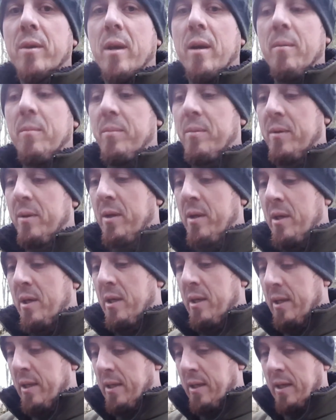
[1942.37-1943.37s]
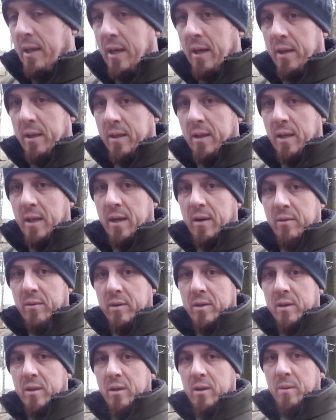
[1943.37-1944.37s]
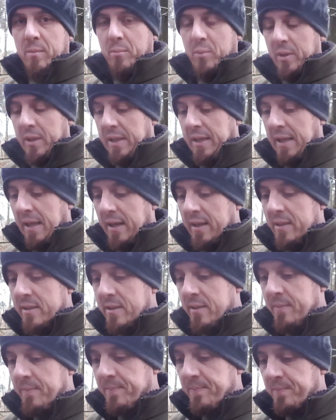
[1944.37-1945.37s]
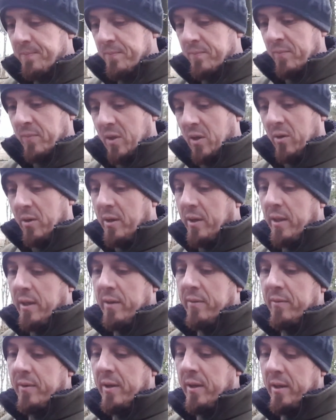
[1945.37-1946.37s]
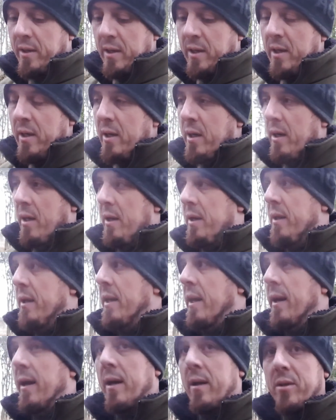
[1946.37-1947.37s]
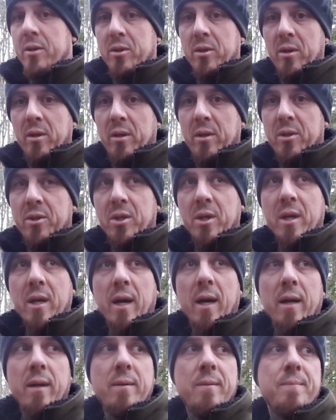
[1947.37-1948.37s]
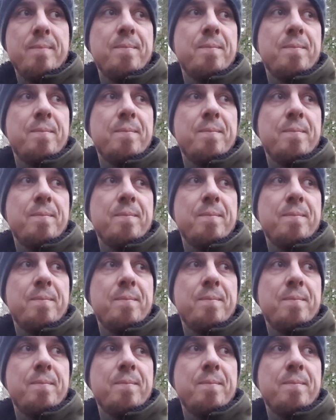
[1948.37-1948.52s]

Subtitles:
camp. You get in there pretty late on an evening, and you get out as early as you can.